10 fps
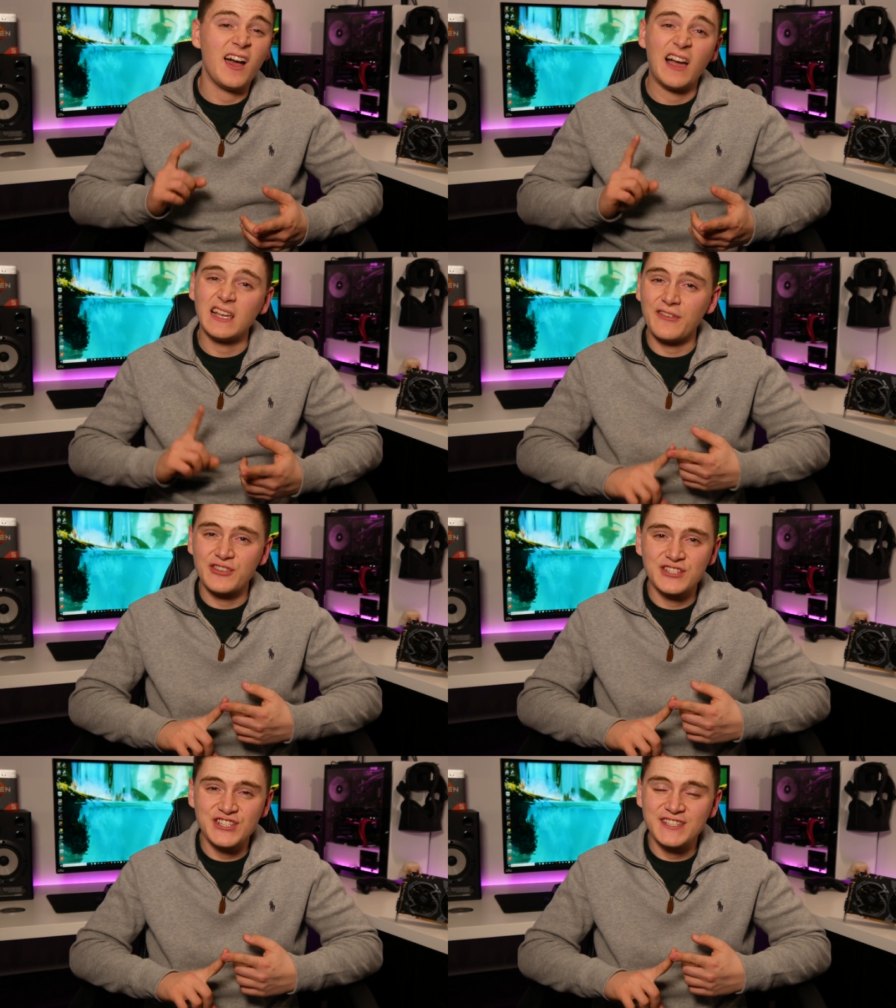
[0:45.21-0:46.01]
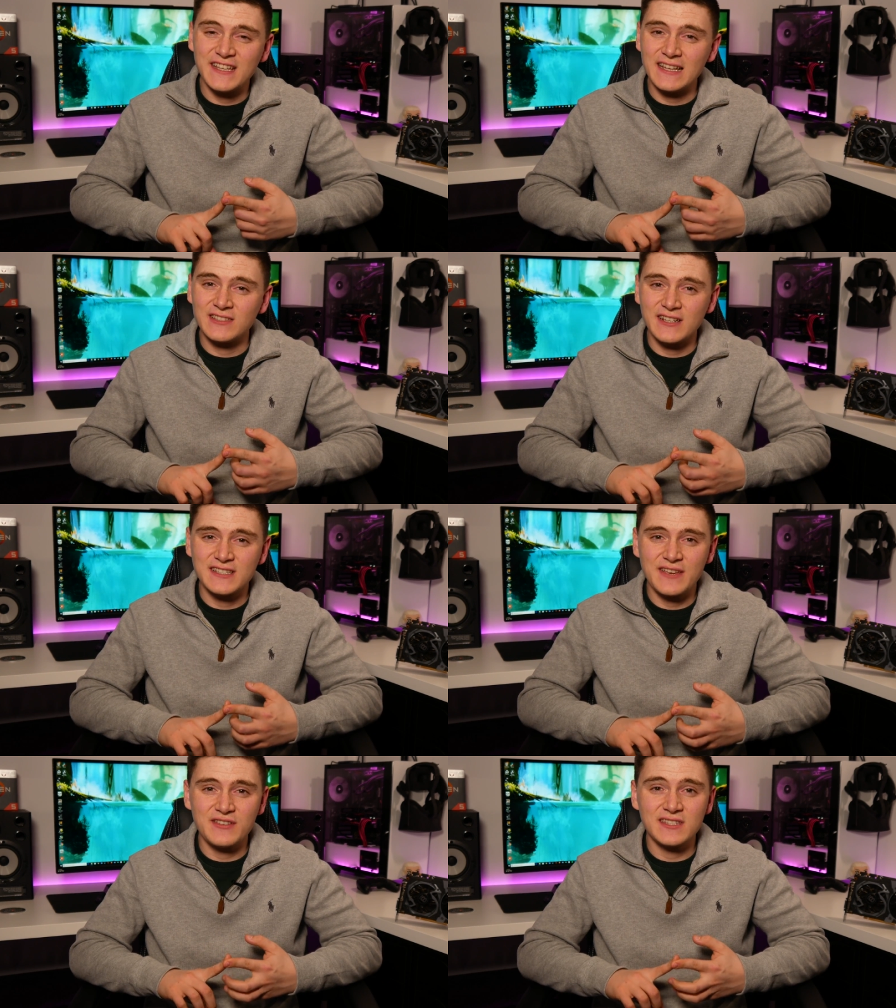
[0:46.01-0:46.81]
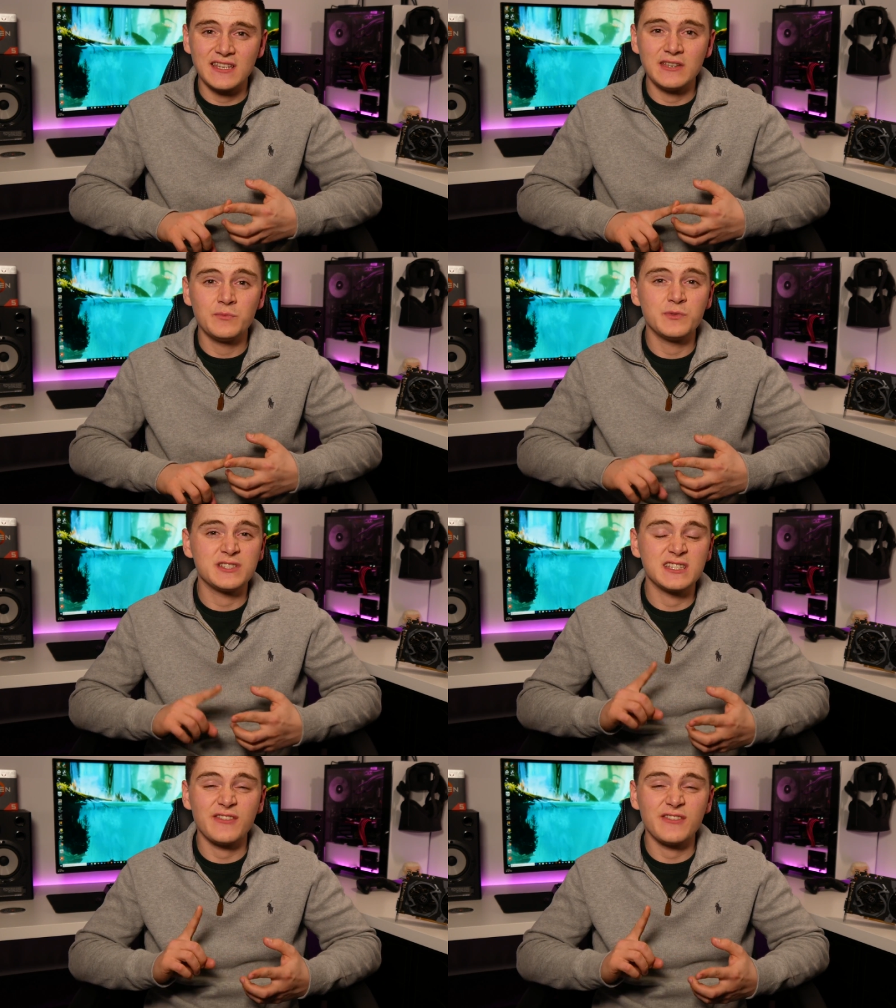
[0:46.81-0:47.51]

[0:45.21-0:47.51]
I covered the GTX 970, which is